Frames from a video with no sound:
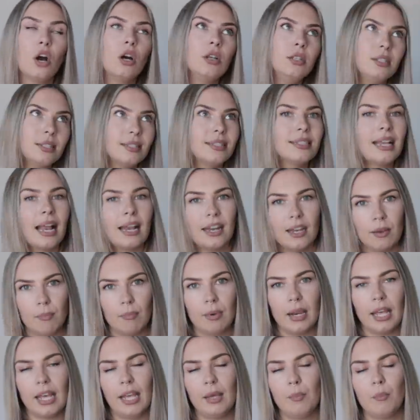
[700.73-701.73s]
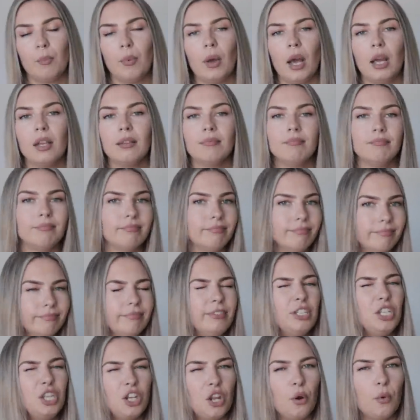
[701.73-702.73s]
understandably, but
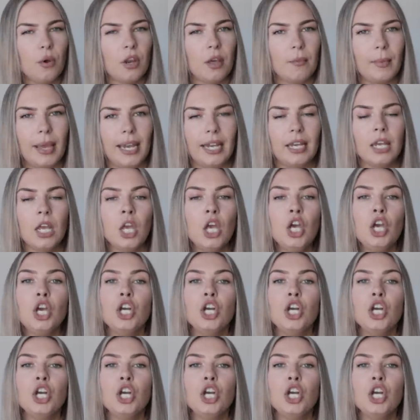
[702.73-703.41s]
you know what I mean.